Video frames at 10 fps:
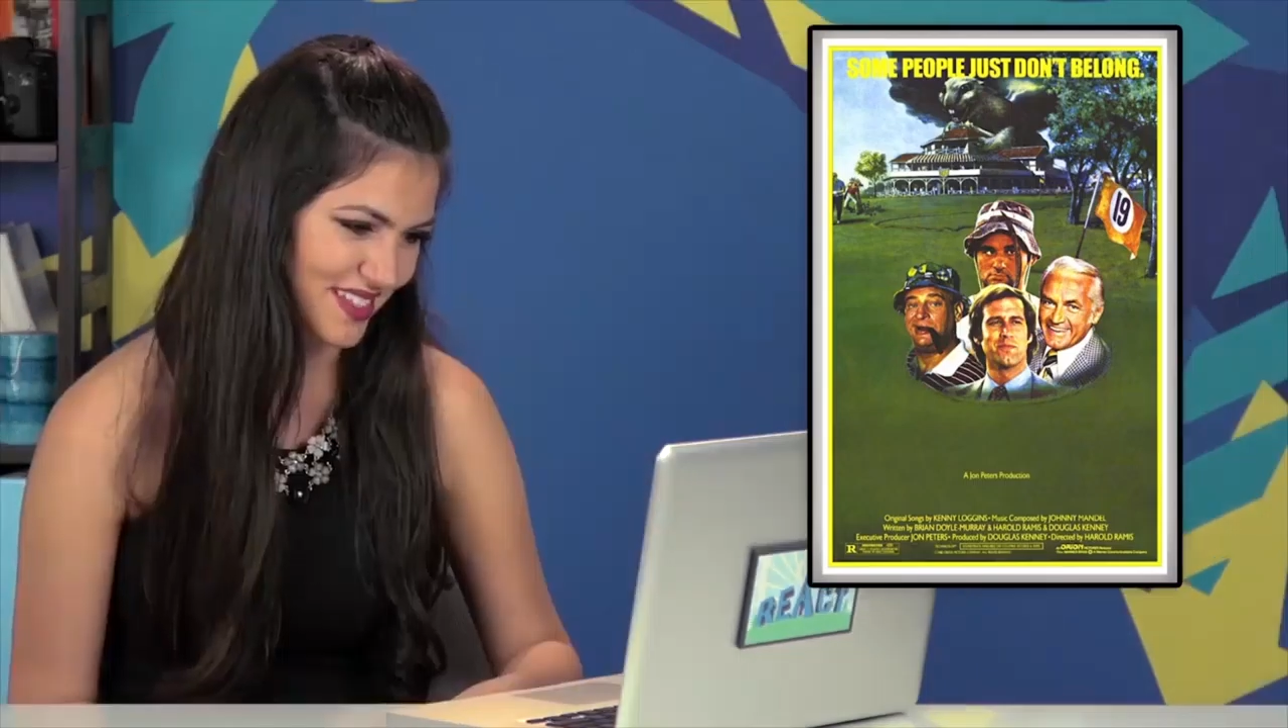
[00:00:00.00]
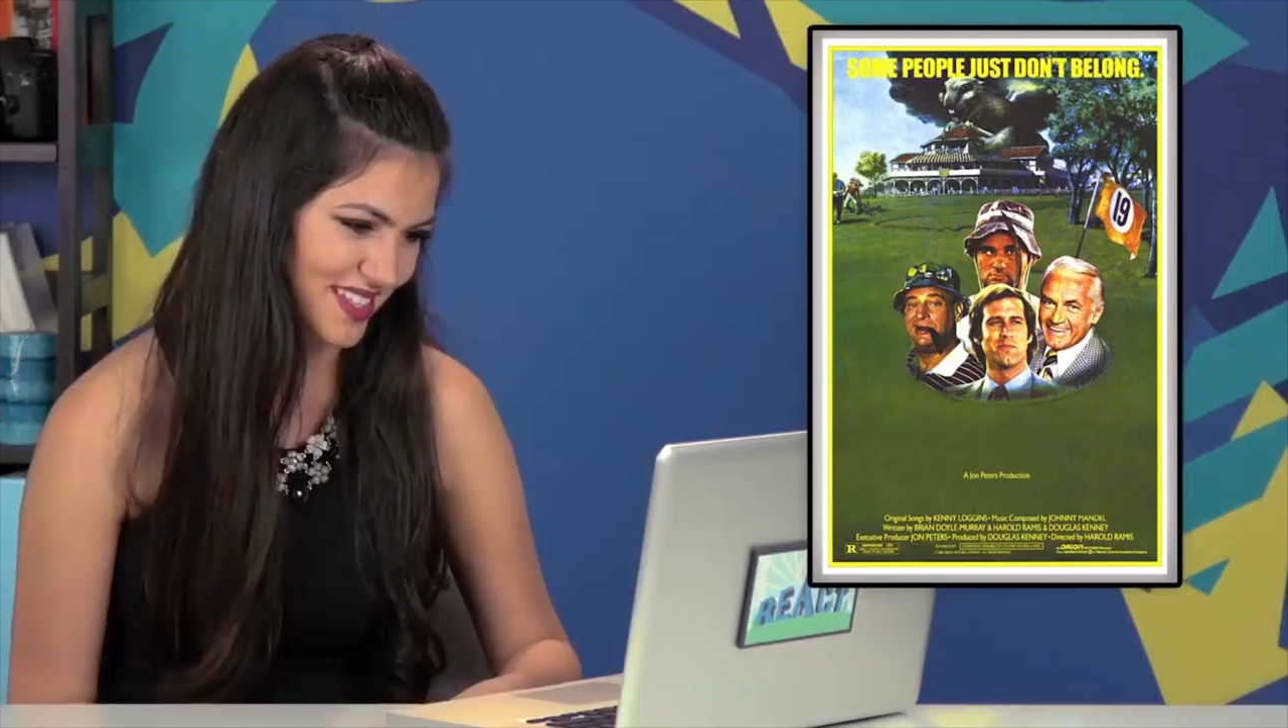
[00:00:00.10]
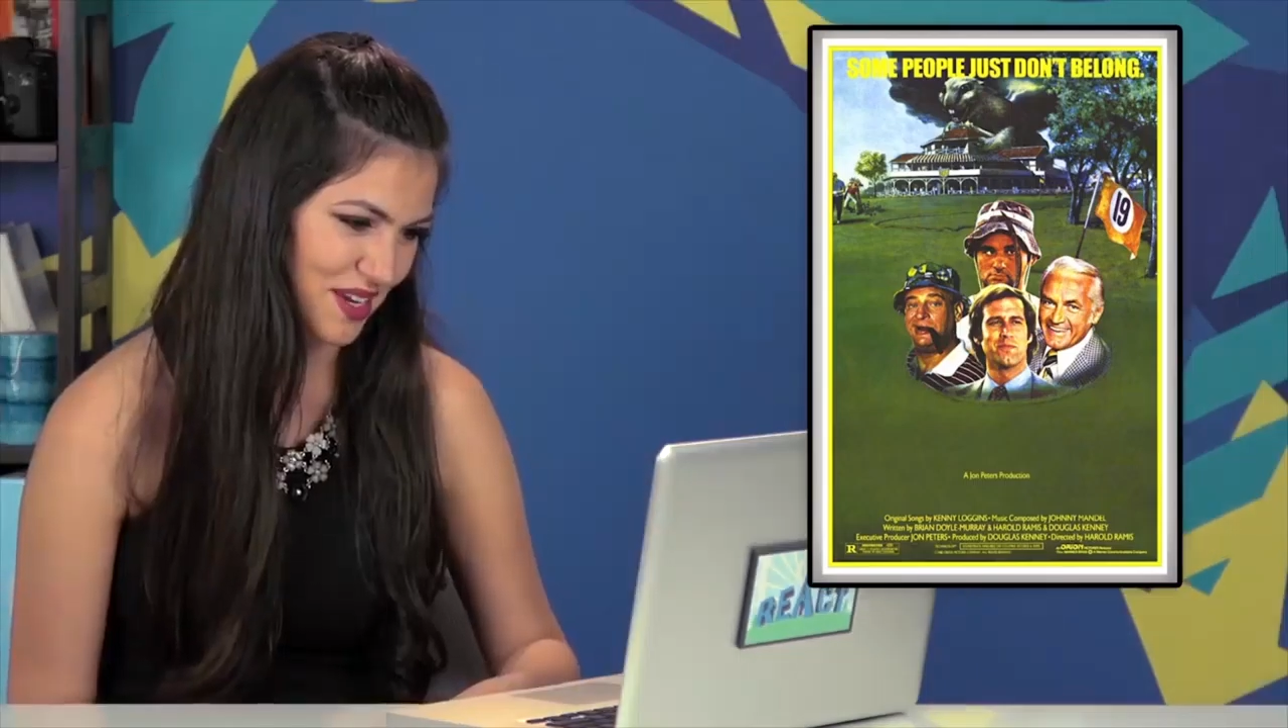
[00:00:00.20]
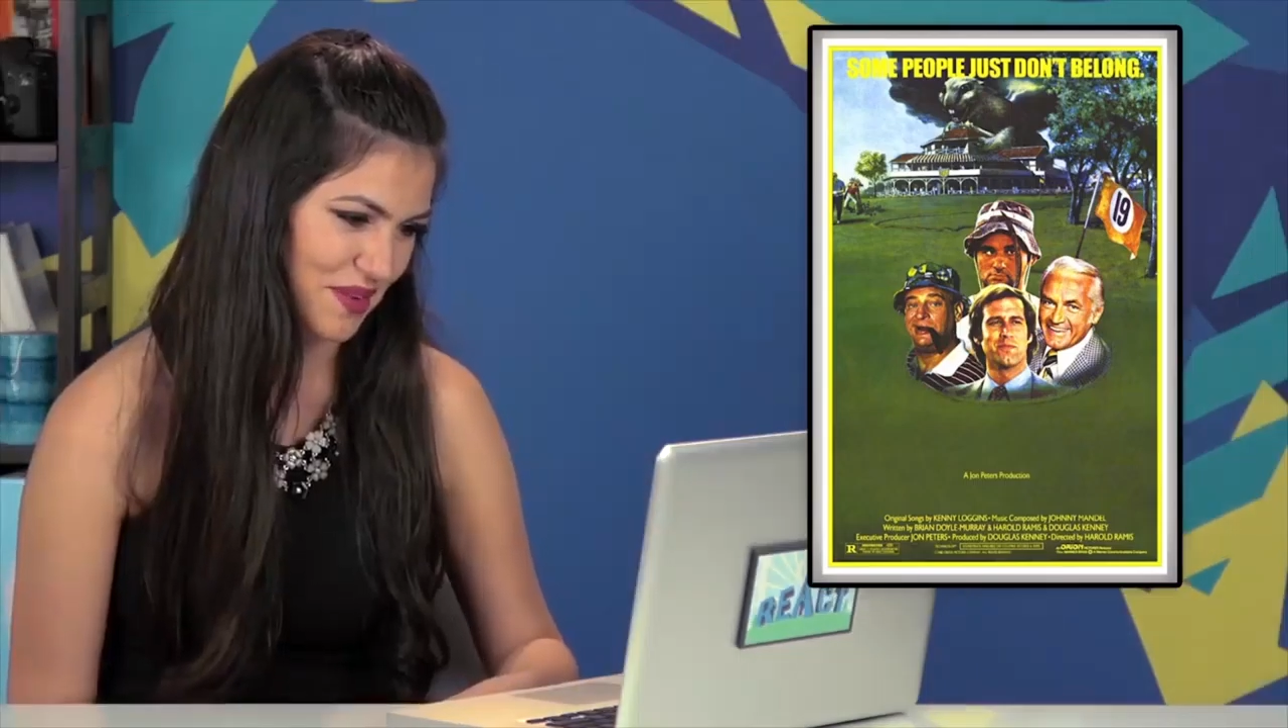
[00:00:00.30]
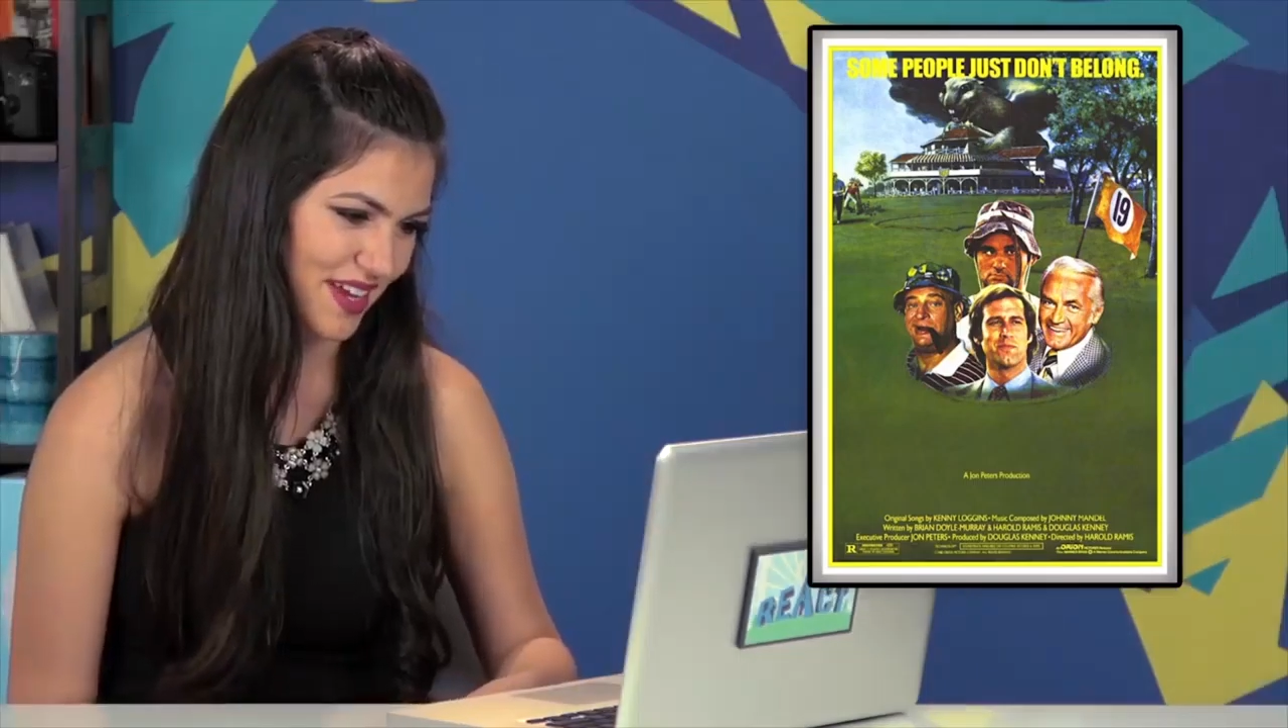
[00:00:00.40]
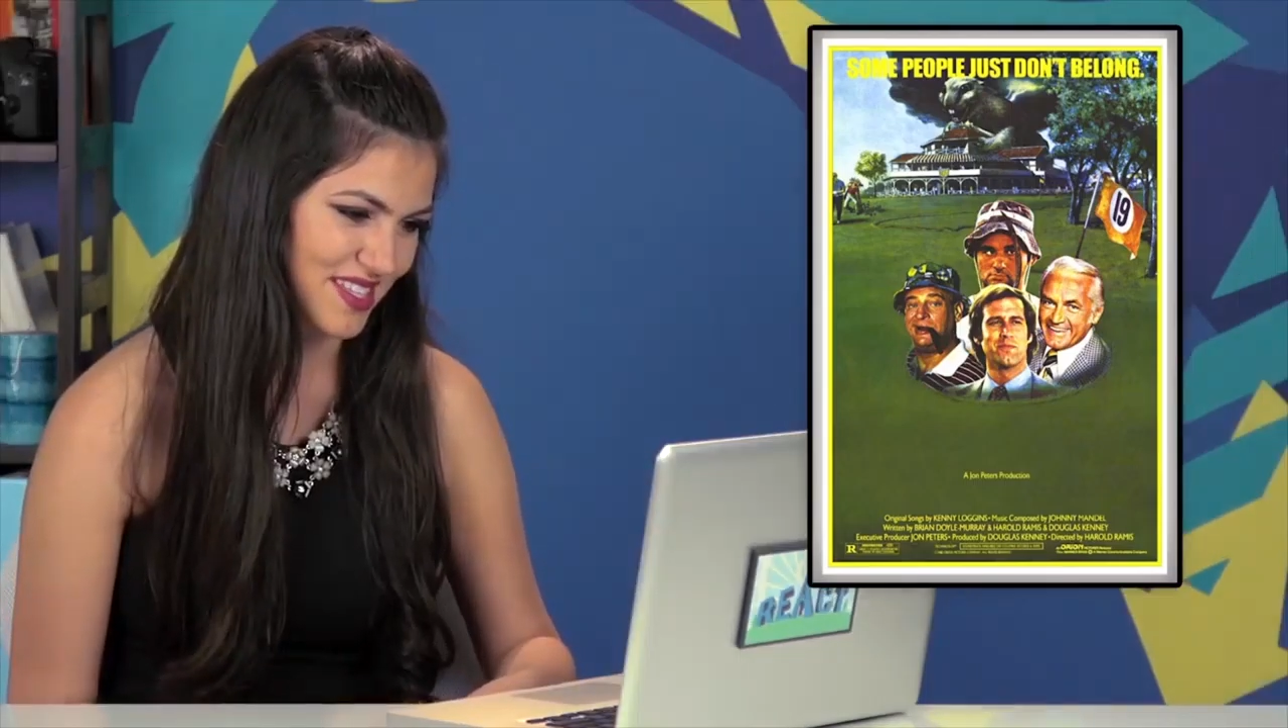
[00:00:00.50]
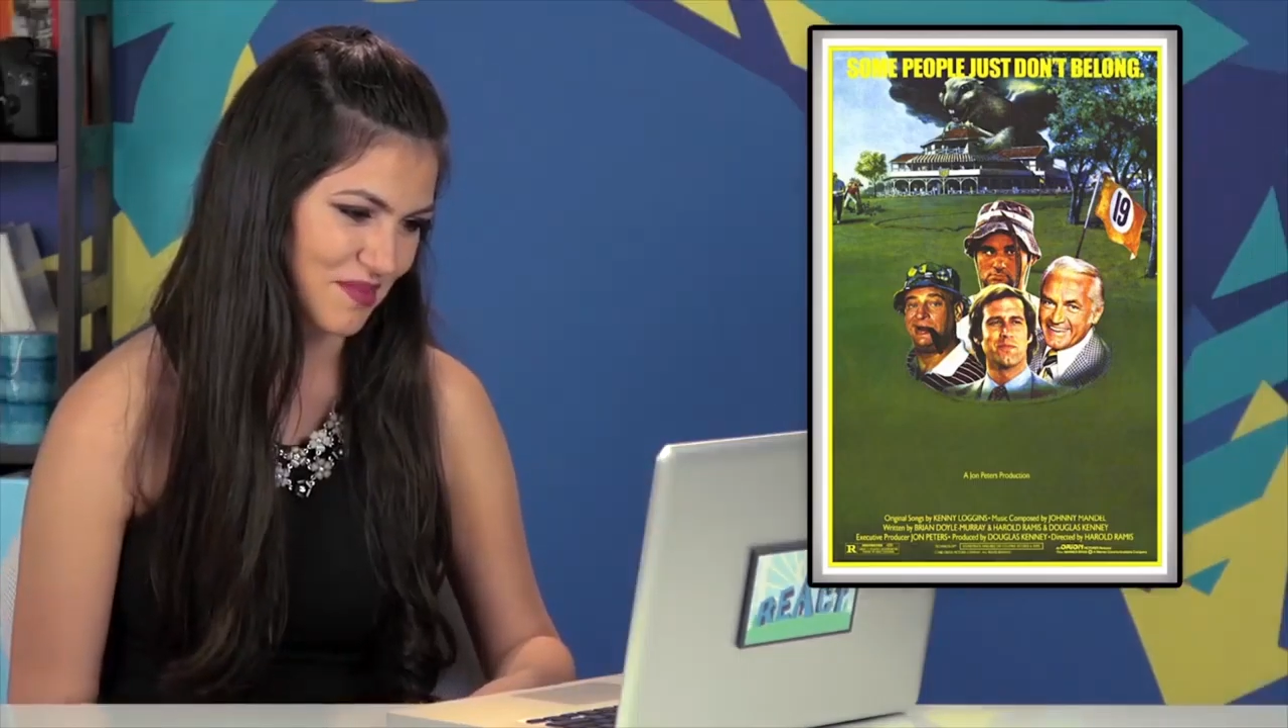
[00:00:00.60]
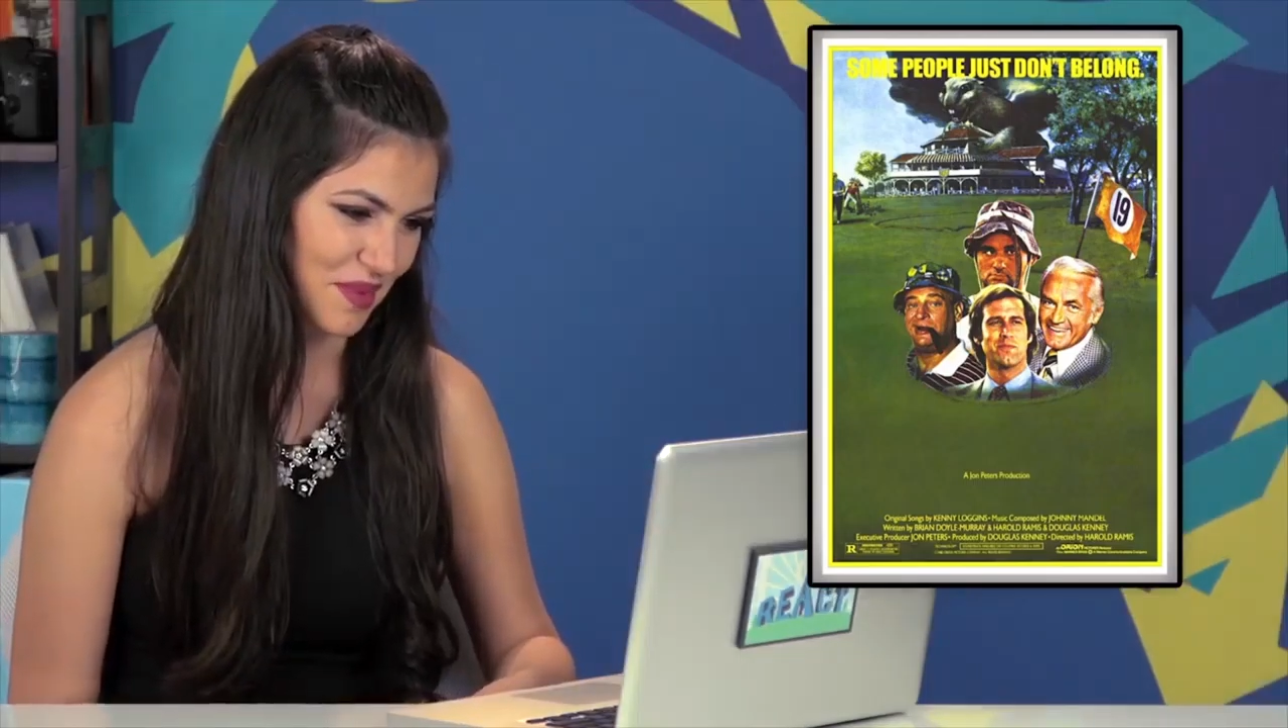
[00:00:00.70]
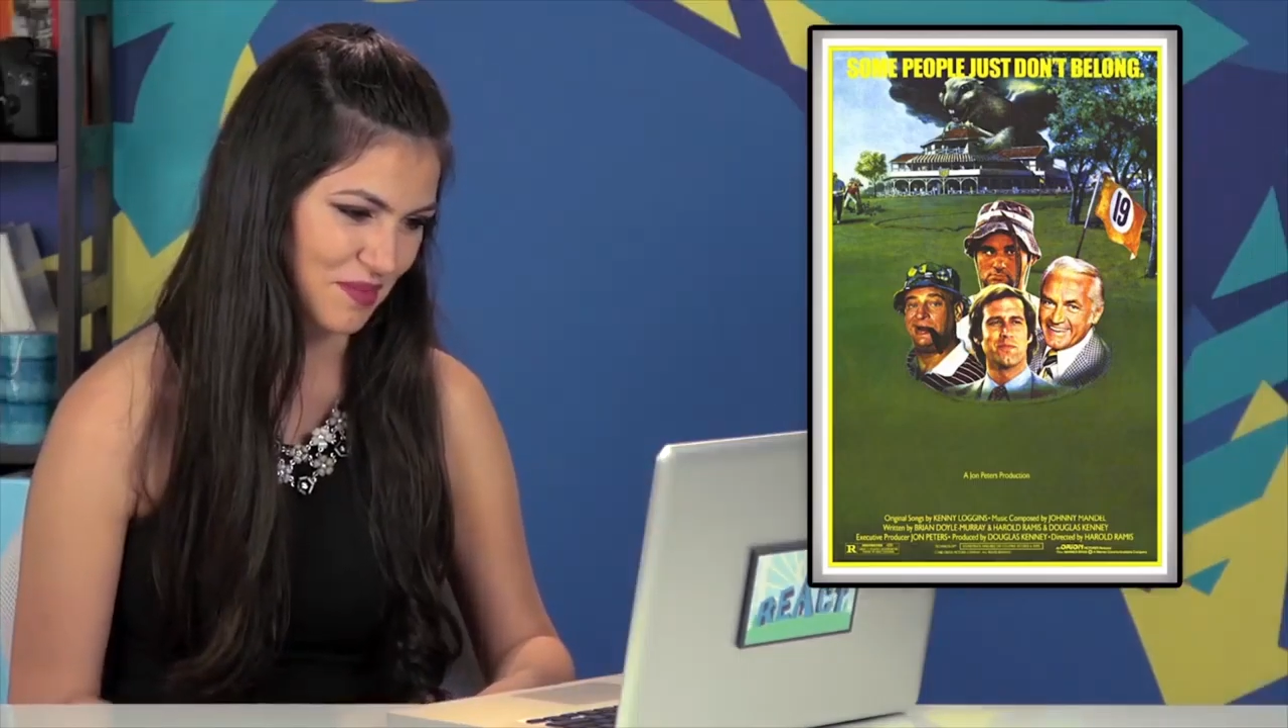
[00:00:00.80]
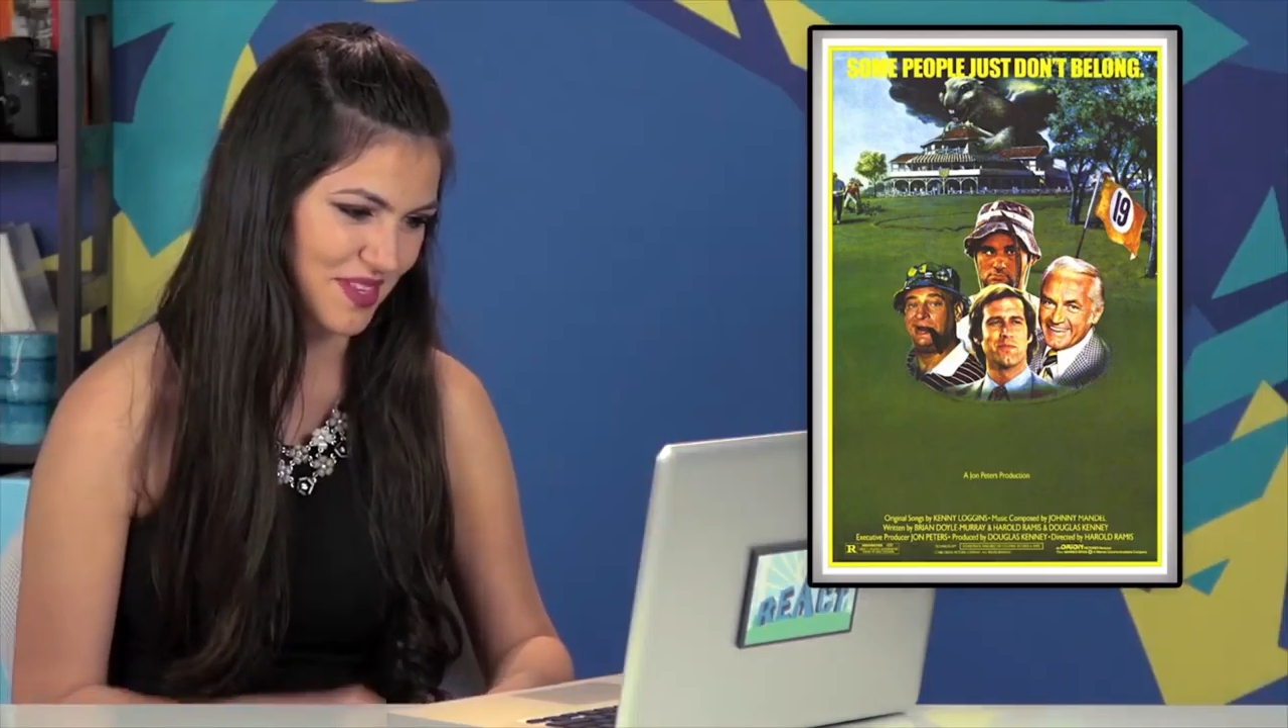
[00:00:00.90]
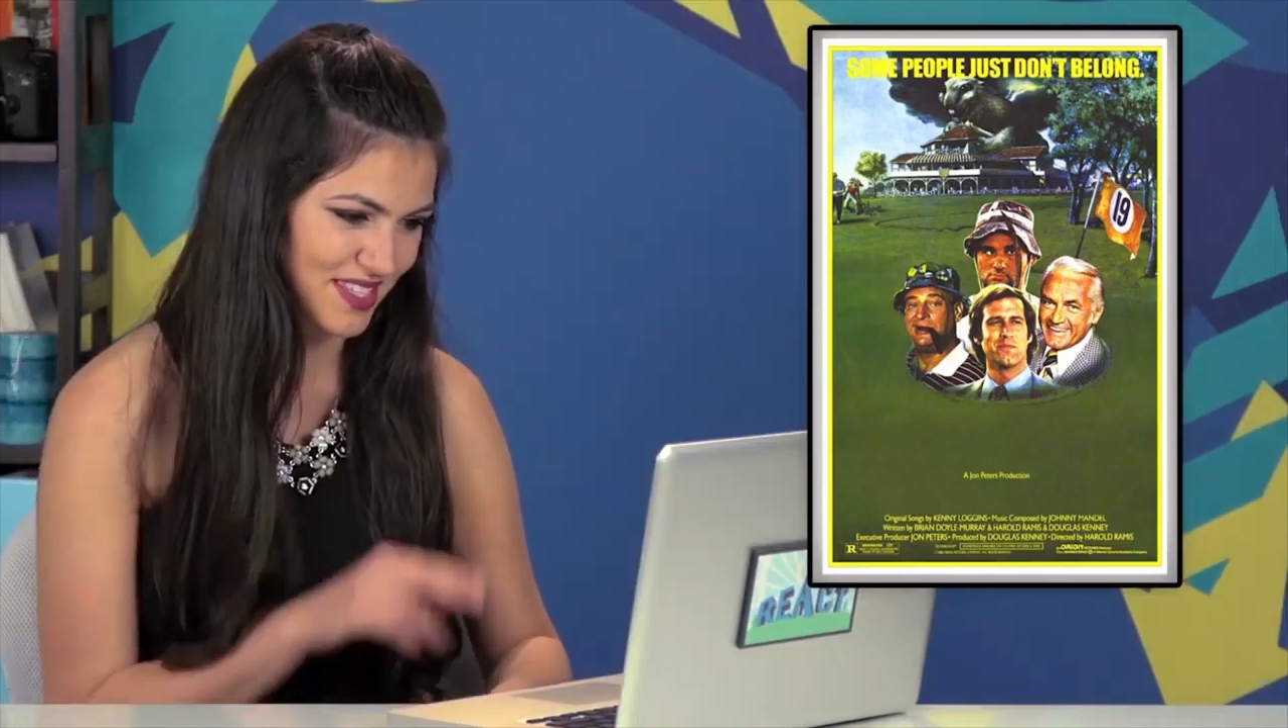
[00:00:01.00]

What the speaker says: Looks like we got some like